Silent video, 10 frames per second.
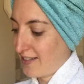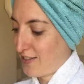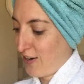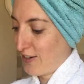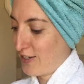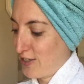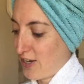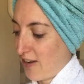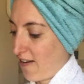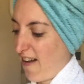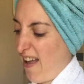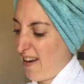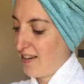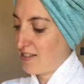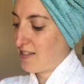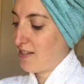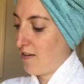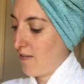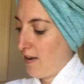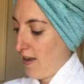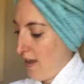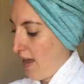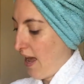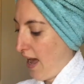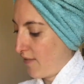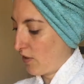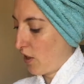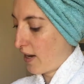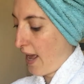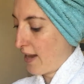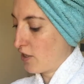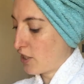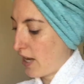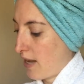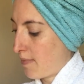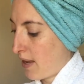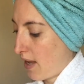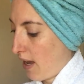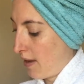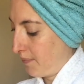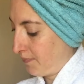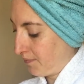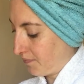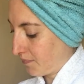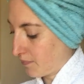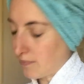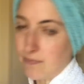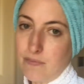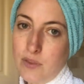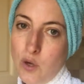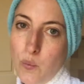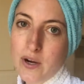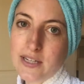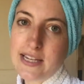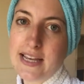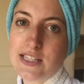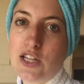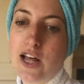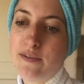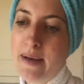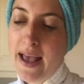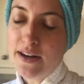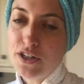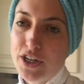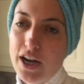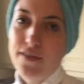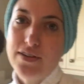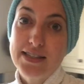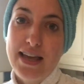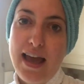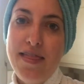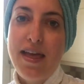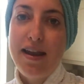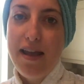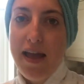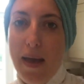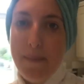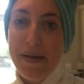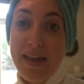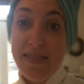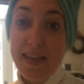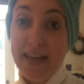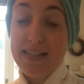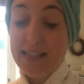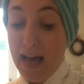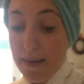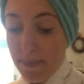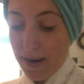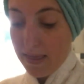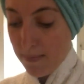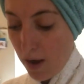It's hard to juggle, and I just don't have a lot of energy in me. Um, work takes a lot of my energy, obviously, and then picking the kids up, bringing them